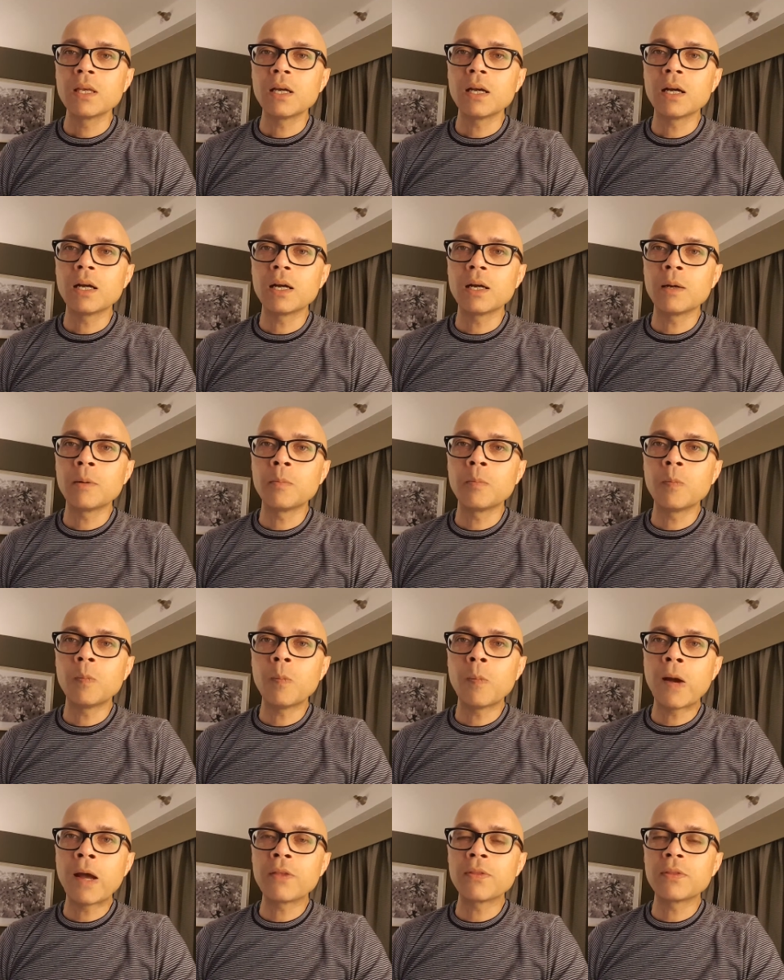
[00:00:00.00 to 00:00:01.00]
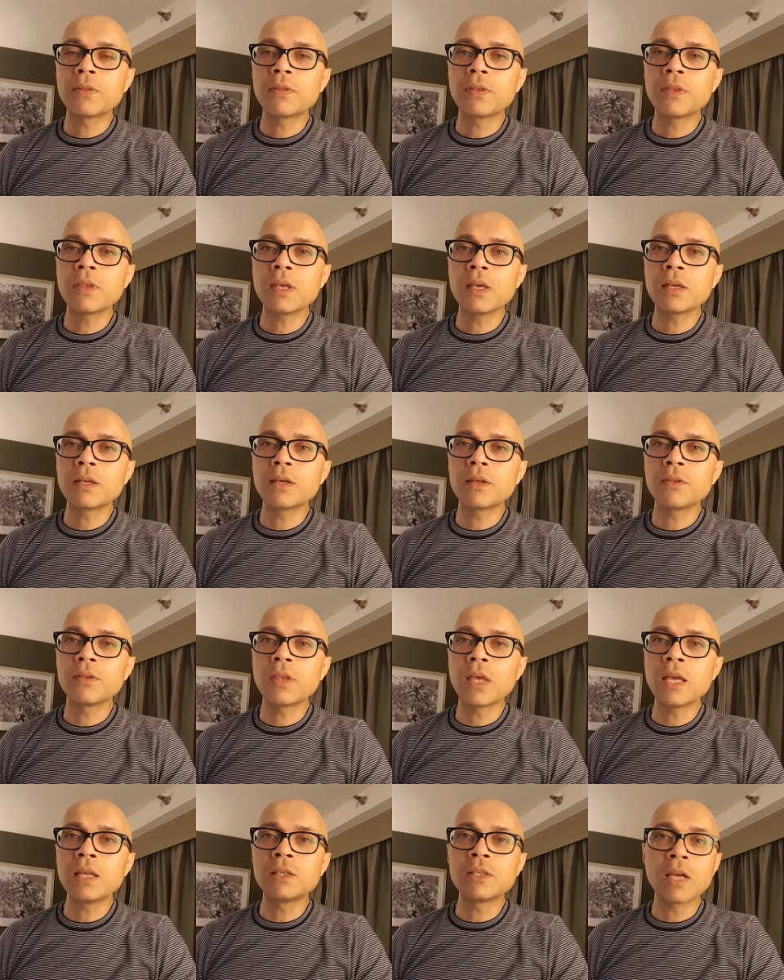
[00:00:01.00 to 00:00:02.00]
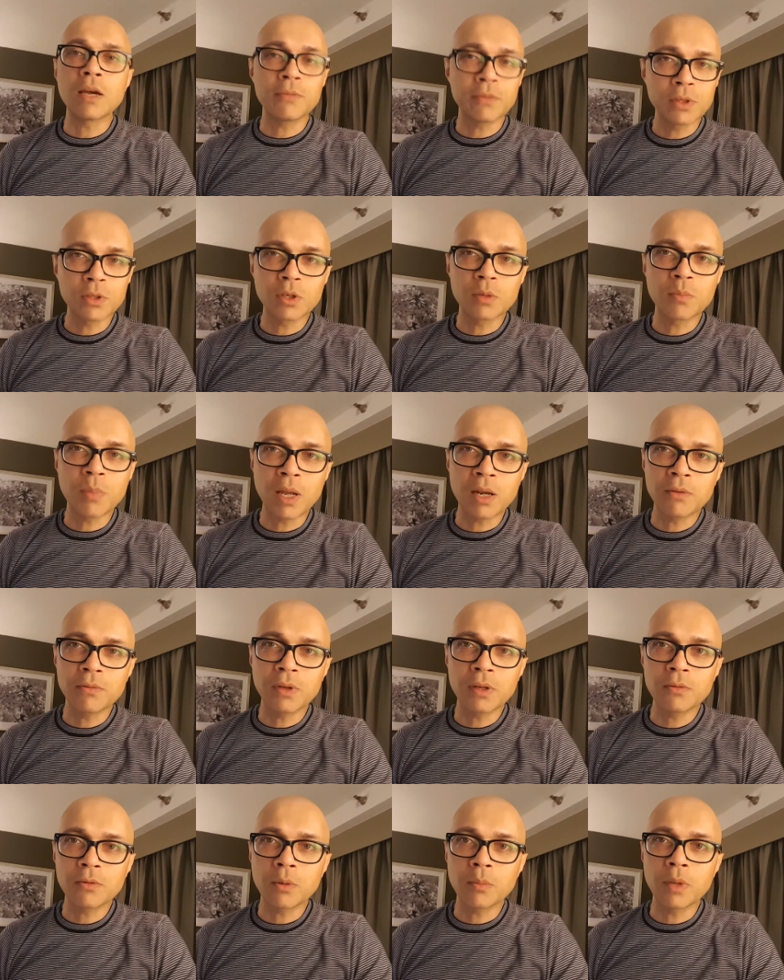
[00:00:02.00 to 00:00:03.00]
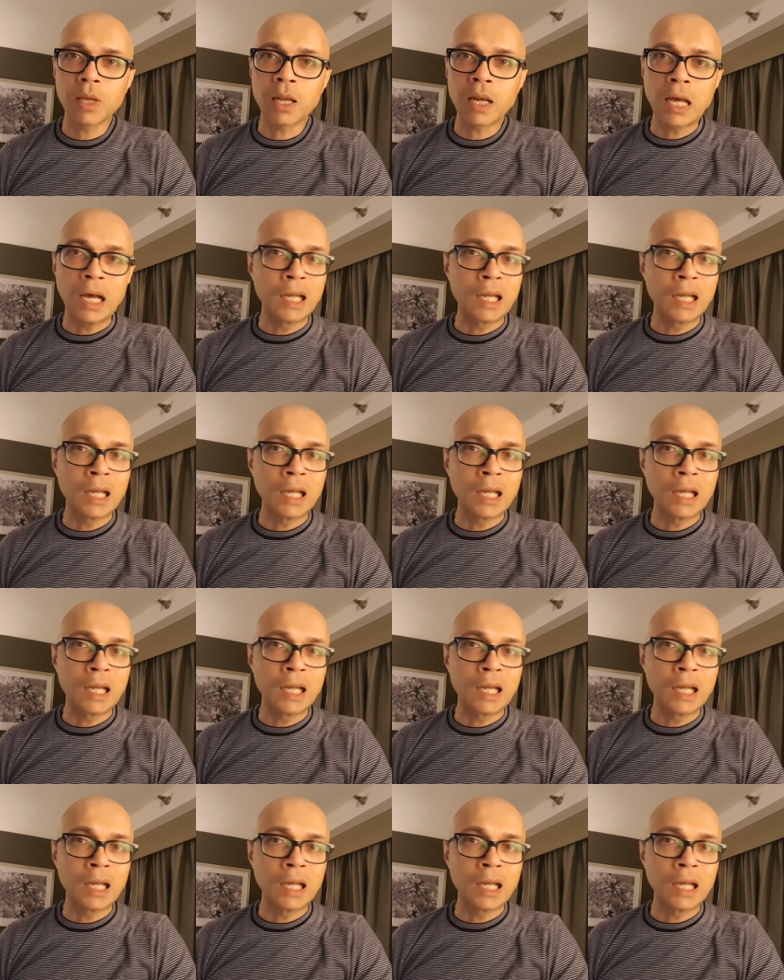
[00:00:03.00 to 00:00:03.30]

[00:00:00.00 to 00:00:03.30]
I think they definitely could benefit from an